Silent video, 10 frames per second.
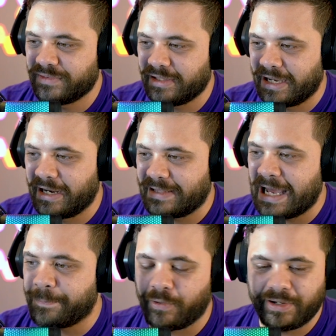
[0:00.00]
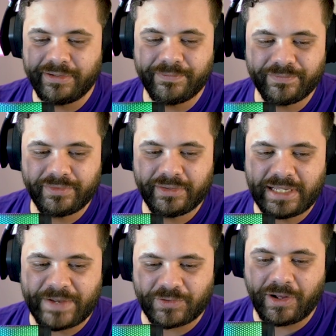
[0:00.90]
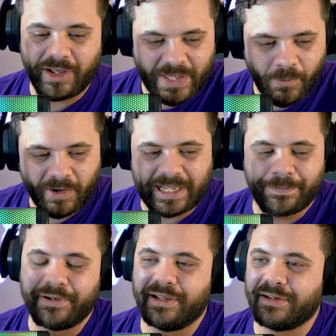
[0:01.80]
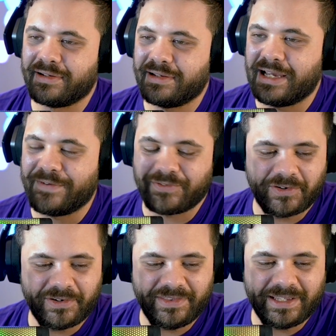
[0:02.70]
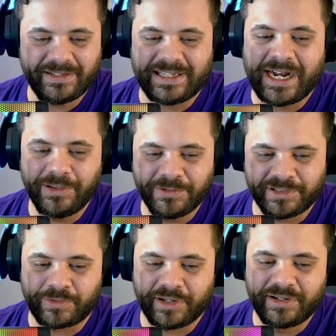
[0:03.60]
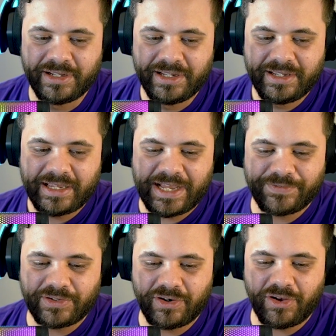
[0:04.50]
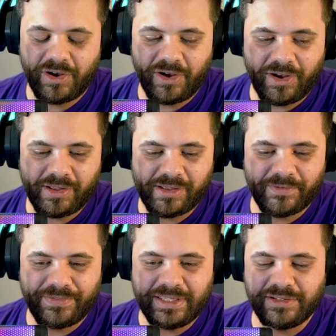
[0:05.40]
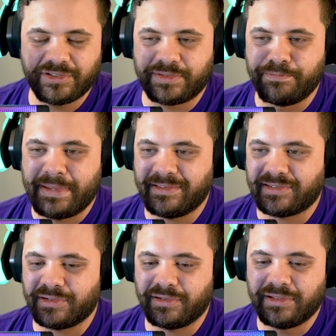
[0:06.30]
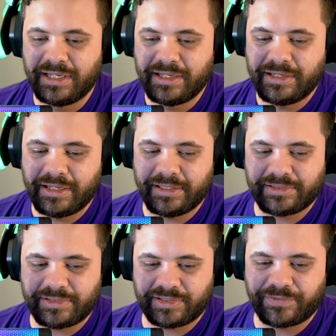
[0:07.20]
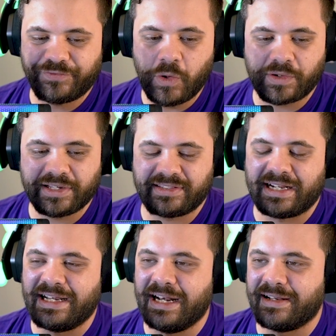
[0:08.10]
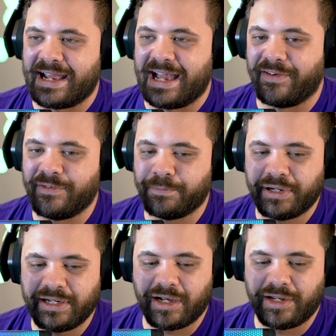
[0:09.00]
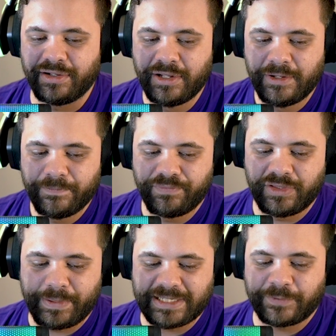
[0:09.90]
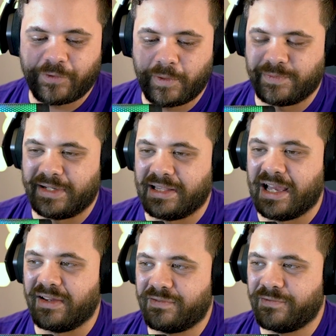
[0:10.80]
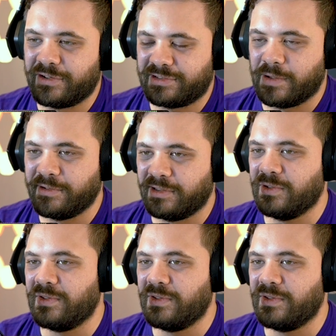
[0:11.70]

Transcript: And at that point, after all that work I put in, after the entire losers run, after all of the just mental just focus that I needed to have and putting on the best performance of my life. For someone to do